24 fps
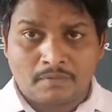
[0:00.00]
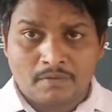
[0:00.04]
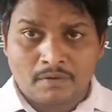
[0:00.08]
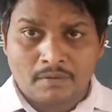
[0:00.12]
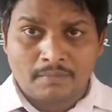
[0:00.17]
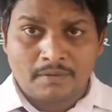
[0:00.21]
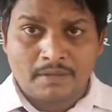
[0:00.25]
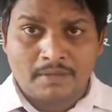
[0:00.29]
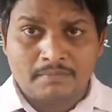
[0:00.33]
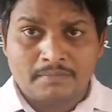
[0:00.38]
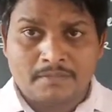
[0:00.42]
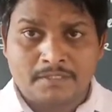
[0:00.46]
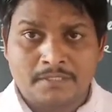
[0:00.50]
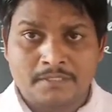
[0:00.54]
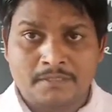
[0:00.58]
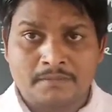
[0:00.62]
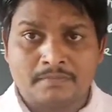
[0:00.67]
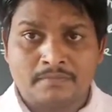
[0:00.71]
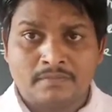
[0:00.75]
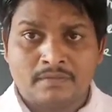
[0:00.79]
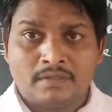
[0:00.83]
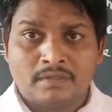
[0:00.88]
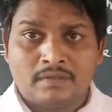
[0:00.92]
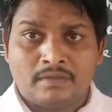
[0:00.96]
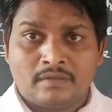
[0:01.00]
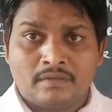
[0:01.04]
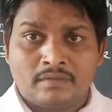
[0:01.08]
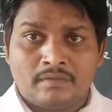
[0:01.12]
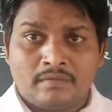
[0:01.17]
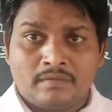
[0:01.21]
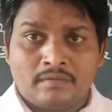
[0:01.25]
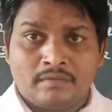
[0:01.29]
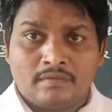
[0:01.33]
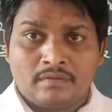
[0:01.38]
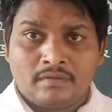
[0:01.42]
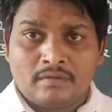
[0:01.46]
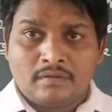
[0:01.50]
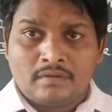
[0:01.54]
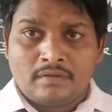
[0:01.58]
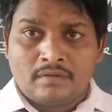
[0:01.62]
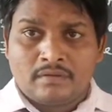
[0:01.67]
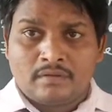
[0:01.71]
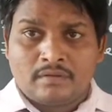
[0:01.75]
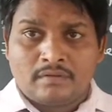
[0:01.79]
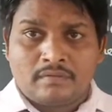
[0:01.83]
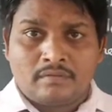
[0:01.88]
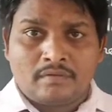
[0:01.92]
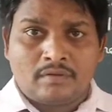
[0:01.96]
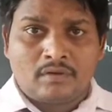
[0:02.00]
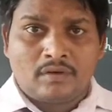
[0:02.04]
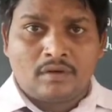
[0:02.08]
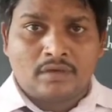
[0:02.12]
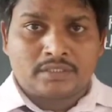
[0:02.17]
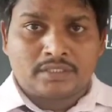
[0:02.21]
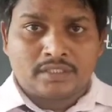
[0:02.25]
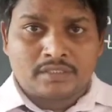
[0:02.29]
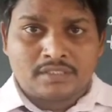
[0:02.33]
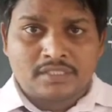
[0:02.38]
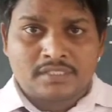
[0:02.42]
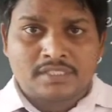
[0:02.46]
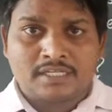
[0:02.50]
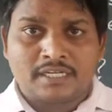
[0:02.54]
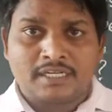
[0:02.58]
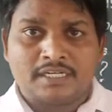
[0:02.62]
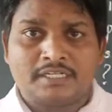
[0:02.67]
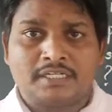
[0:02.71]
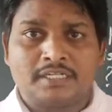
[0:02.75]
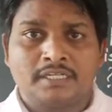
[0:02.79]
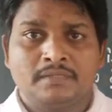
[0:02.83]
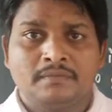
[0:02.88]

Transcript: problems. Others said